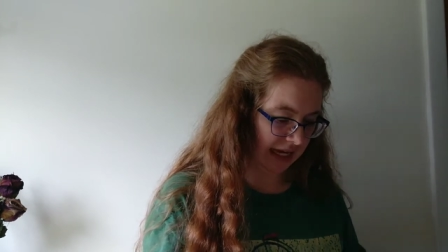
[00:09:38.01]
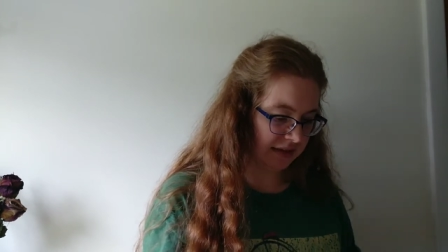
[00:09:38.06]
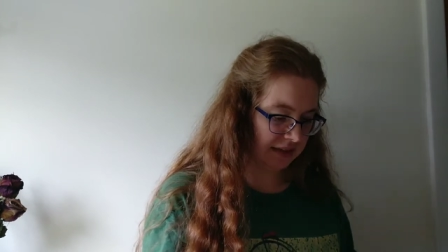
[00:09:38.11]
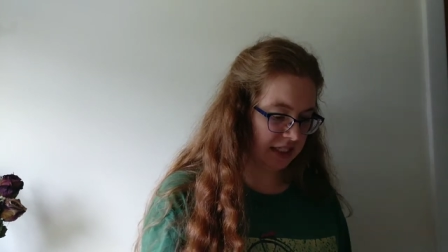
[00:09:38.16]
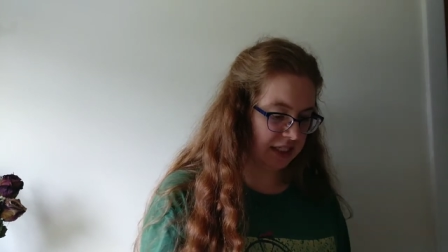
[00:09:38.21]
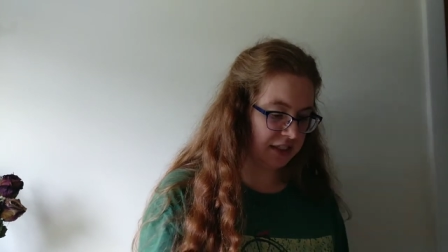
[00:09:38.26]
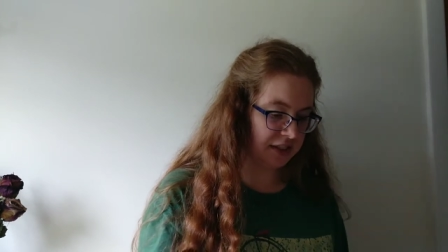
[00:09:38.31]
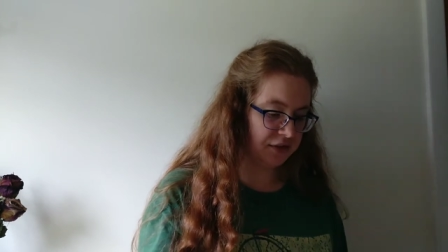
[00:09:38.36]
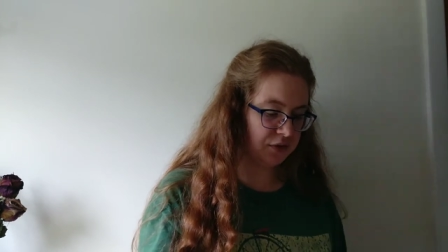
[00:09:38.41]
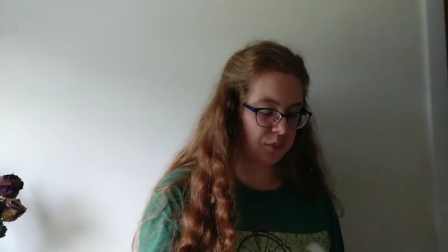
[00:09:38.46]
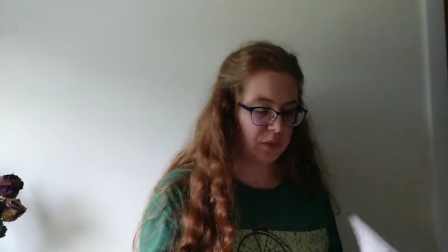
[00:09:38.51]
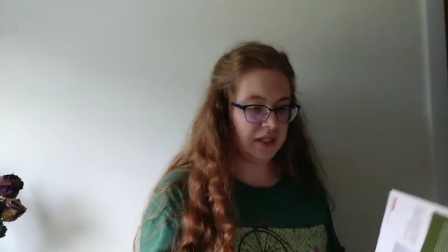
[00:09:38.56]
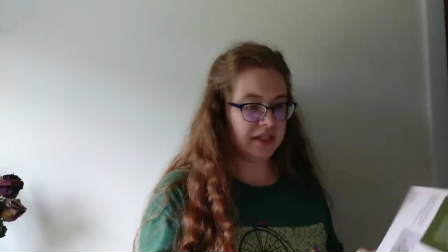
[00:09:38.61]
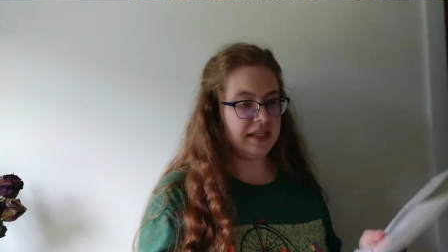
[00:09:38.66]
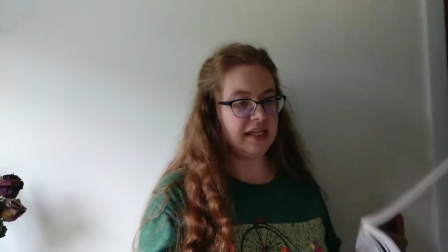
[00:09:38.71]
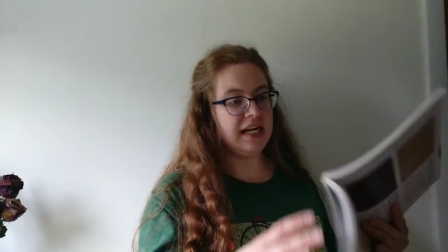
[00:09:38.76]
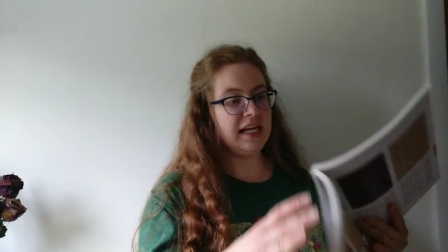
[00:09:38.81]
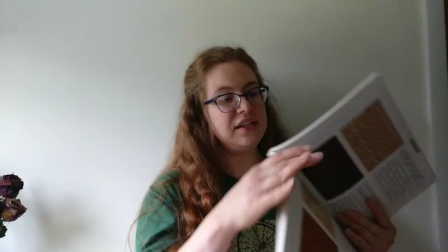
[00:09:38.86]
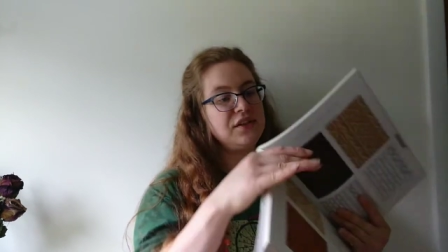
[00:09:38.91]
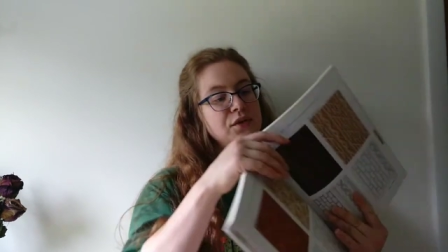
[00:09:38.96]
here's one
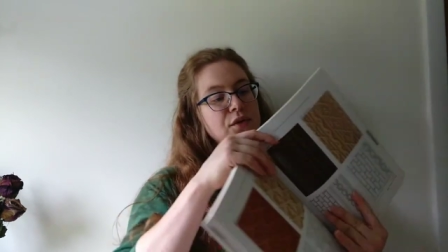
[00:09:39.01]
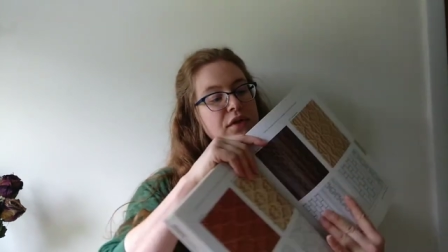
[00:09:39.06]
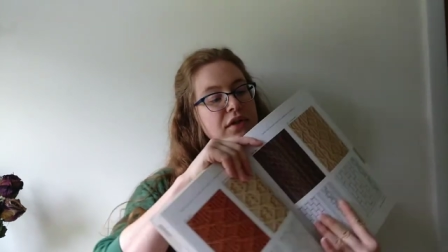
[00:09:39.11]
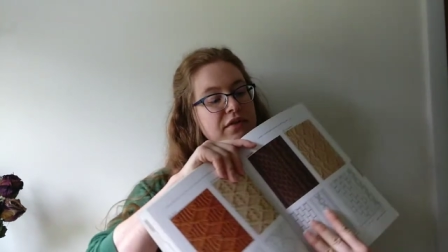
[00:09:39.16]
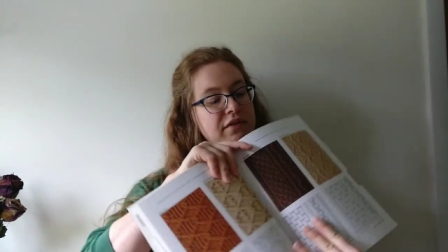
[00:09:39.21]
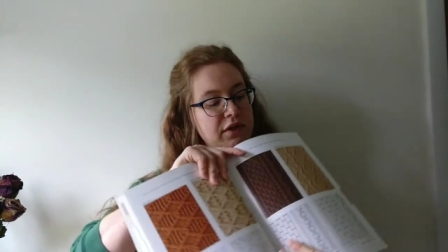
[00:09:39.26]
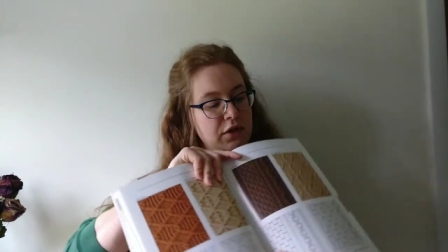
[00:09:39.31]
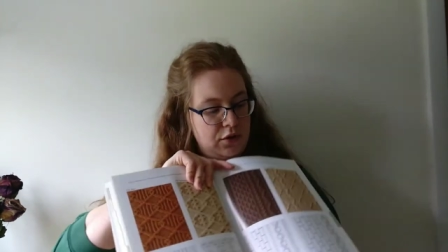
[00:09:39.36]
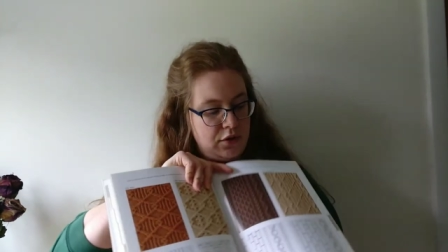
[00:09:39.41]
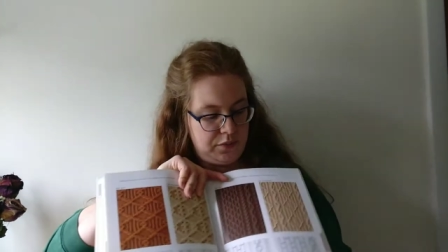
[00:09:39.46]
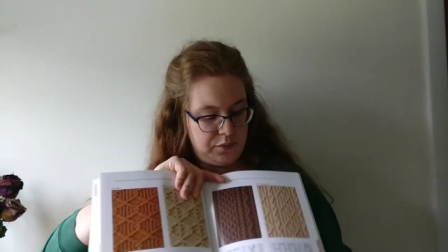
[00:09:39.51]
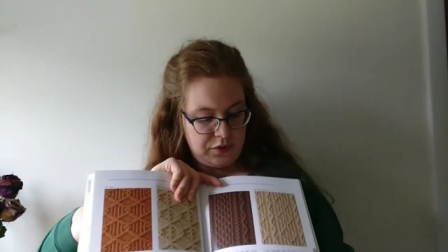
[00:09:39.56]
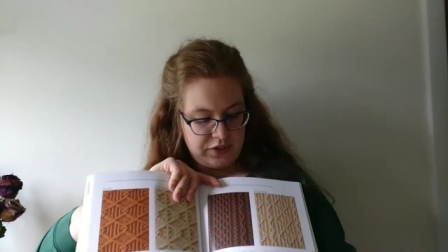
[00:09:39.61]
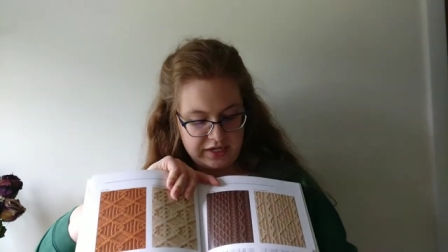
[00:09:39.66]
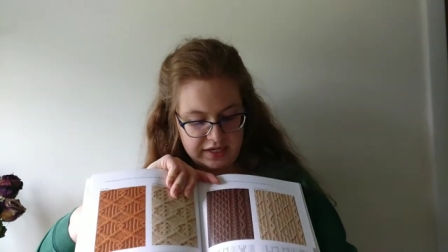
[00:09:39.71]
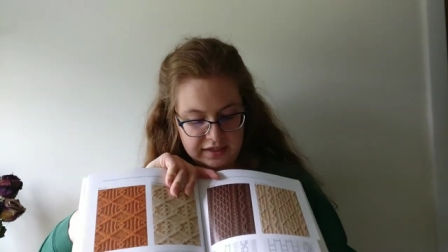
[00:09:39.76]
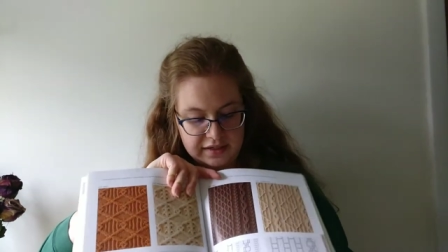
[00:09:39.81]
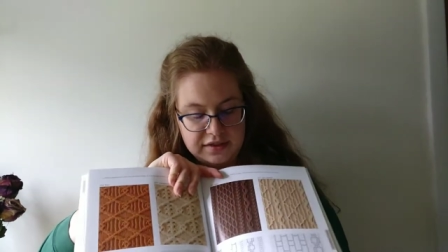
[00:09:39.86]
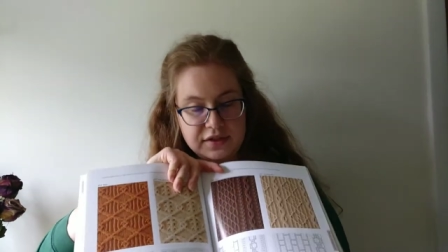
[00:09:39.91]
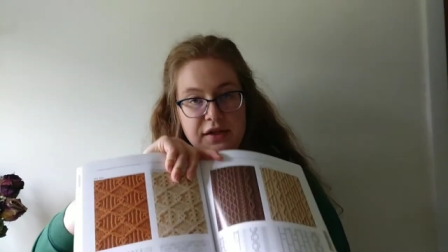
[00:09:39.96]
that I sort of
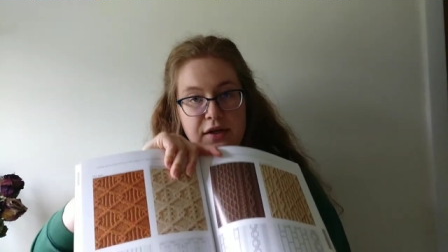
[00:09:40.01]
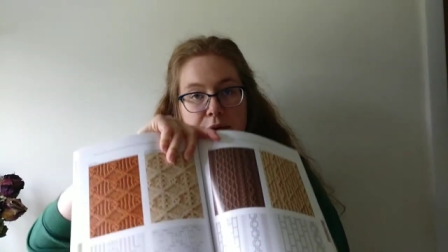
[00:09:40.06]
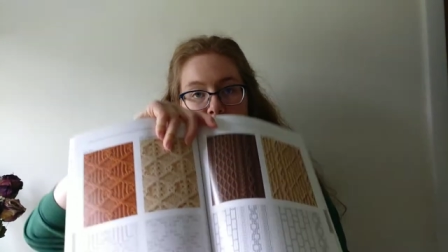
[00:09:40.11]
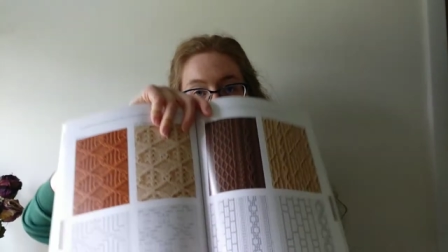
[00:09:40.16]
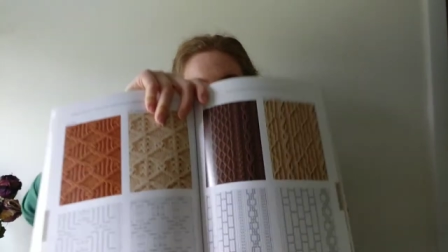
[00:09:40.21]
incorporated. So